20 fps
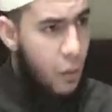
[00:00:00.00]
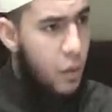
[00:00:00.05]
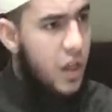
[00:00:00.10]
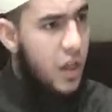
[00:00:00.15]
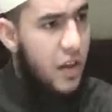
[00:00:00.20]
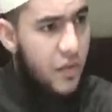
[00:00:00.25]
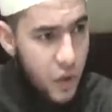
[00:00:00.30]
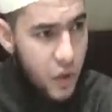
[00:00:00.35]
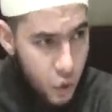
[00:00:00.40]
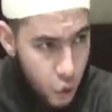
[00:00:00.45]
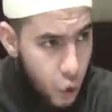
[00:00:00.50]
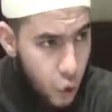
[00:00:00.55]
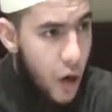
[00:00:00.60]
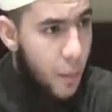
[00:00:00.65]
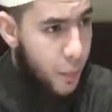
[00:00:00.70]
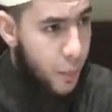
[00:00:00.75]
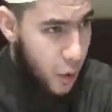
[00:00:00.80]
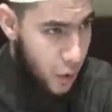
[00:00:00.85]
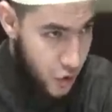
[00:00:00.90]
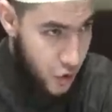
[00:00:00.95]
I will give you
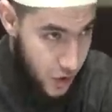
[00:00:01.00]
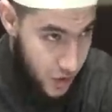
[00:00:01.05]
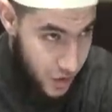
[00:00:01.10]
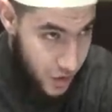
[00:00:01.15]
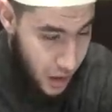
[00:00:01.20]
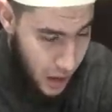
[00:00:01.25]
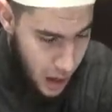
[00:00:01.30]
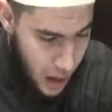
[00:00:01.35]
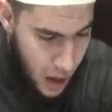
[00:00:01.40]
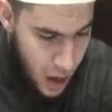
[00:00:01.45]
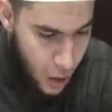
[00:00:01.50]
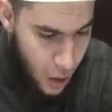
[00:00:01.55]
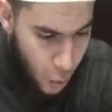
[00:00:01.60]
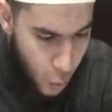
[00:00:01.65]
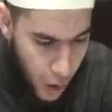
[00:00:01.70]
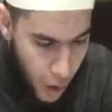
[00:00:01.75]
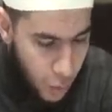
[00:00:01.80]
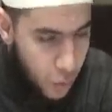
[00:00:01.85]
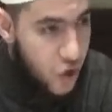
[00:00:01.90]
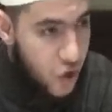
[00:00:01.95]
two approaches.
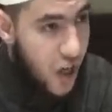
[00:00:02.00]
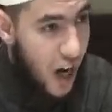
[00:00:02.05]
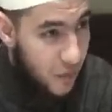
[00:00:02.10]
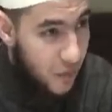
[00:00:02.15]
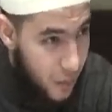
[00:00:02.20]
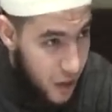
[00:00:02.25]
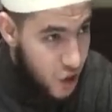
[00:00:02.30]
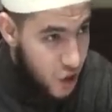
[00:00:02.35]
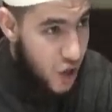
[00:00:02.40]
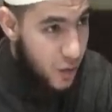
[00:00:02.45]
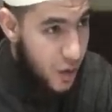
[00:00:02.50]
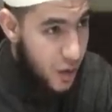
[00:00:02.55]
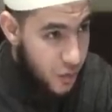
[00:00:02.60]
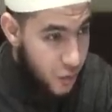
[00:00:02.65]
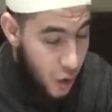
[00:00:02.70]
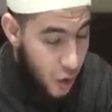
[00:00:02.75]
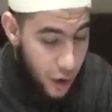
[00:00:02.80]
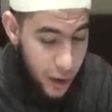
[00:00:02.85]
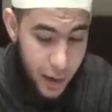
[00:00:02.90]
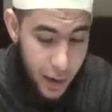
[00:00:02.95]
One which I've mentioned
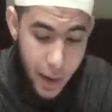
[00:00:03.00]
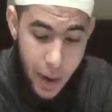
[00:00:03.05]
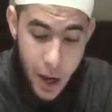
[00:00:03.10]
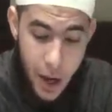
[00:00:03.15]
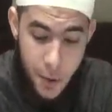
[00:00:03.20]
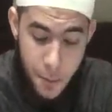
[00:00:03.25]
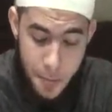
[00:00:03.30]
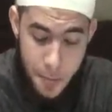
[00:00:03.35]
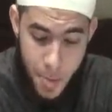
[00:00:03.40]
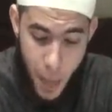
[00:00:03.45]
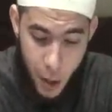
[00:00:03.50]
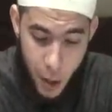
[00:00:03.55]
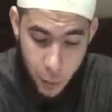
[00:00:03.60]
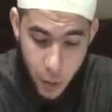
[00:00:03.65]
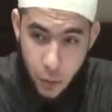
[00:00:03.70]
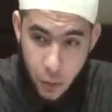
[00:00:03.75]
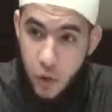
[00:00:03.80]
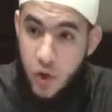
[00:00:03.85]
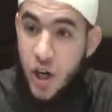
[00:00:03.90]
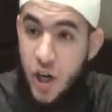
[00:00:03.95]
before,
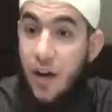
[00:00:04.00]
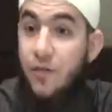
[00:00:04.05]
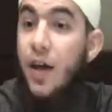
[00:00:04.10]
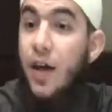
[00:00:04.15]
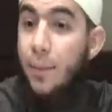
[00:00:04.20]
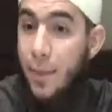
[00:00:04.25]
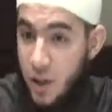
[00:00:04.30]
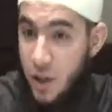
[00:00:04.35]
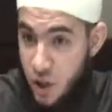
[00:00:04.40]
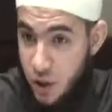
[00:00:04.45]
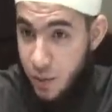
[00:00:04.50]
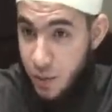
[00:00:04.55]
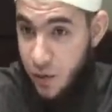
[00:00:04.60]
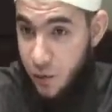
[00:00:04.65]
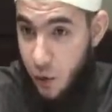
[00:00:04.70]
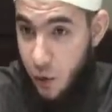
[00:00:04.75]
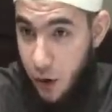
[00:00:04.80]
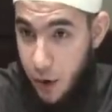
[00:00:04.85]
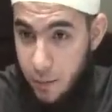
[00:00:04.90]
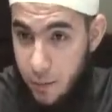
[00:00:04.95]
and one which I've not mentioned
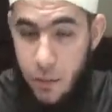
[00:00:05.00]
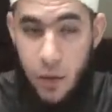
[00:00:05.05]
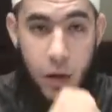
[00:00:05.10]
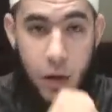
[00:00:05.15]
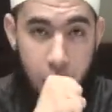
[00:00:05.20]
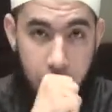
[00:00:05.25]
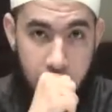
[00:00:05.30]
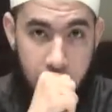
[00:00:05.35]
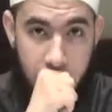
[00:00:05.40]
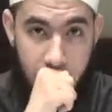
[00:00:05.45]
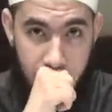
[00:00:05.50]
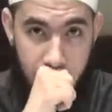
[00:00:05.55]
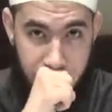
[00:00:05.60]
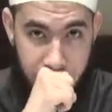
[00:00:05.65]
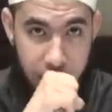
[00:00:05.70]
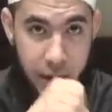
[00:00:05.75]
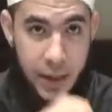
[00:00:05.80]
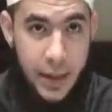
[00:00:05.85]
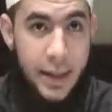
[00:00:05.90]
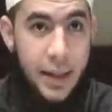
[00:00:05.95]
before.
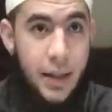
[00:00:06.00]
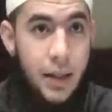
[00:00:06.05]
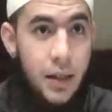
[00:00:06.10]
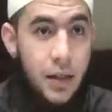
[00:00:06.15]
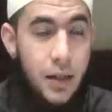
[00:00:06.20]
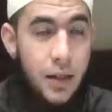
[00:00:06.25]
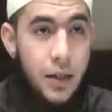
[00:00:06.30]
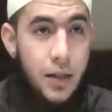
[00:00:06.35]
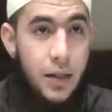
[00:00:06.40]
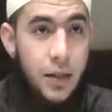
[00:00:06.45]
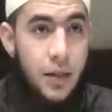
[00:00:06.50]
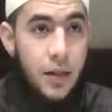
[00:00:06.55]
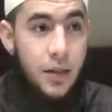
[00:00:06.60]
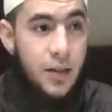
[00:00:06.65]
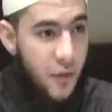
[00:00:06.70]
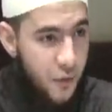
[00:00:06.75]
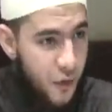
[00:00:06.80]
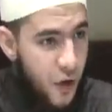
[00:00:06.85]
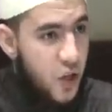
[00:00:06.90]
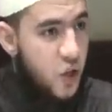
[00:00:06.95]

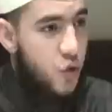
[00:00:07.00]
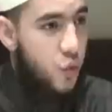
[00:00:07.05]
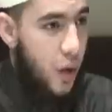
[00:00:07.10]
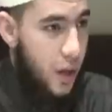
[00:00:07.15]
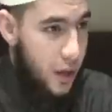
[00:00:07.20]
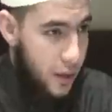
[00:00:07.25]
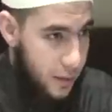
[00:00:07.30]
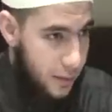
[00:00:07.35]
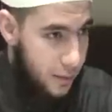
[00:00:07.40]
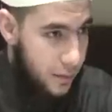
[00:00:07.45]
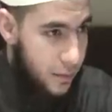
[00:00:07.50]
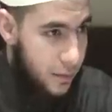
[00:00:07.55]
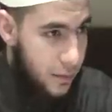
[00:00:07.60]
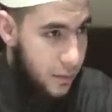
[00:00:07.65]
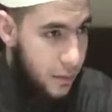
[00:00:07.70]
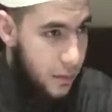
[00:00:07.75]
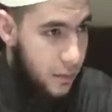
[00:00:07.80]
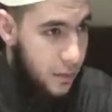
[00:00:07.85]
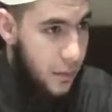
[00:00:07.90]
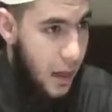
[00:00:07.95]
The first one,
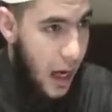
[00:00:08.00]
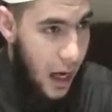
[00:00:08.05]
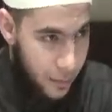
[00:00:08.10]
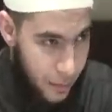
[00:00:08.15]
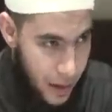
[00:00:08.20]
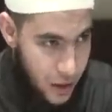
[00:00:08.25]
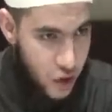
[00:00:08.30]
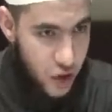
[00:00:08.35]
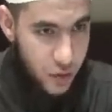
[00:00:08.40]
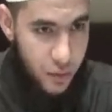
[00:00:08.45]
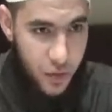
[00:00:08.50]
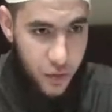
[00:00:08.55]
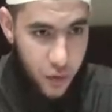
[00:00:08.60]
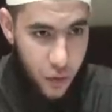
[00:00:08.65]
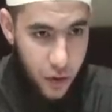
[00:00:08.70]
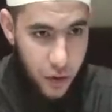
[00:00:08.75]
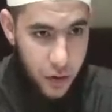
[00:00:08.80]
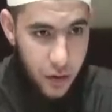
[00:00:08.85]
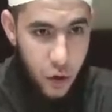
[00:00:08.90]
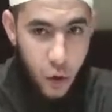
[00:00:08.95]
I mentioned
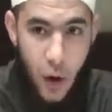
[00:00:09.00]
before.